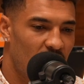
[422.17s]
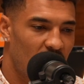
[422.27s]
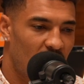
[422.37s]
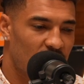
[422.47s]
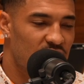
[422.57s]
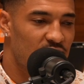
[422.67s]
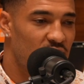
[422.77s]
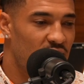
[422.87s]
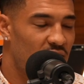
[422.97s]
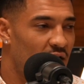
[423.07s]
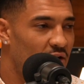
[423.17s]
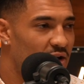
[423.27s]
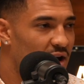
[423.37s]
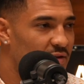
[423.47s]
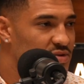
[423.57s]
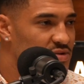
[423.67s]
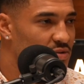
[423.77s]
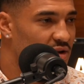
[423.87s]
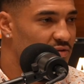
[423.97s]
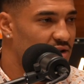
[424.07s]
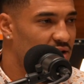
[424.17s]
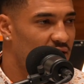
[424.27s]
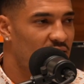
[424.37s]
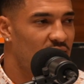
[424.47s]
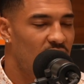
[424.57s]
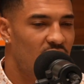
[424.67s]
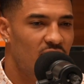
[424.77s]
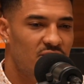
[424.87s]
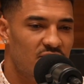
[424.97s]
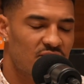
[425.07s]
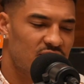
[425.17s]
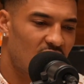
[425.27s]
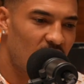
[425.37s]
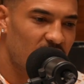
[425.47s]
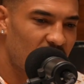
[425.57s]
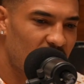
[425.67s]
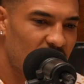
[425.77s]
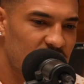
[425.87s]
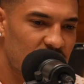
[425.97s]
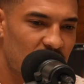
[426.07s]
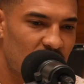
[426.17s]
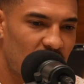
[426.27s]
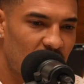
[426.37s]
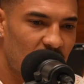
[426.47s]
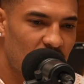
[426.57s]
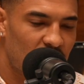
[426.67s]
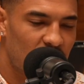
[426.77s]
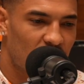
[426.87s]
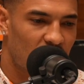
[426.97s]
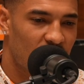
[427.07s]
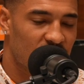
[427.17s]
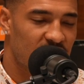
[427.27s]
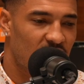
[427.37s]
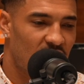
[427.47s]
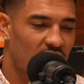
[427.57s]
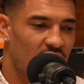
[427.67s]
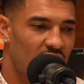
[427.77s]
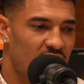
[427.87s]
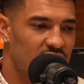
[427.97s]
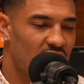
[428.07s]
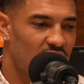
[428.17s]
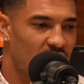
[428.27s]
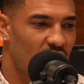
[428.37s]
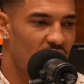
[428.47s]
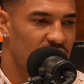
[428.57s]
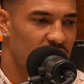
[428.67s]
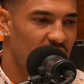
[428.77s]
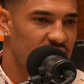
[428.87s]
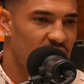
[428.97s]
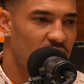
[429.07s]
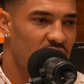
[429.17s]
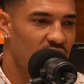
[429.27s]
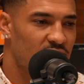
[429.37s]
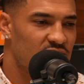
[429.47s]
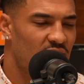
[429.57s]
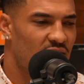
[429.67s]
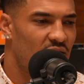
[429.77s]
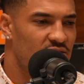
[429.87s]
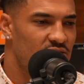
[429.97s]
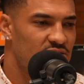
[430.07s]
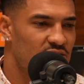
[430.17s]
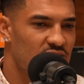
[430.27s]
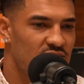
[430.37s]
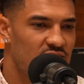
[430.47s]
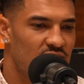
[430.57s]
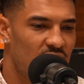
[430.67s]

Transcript: I was commuting an hour and a half to school every day. So it was long days and almost even longer nights, not getting home to about 10 p.m. So I got used to just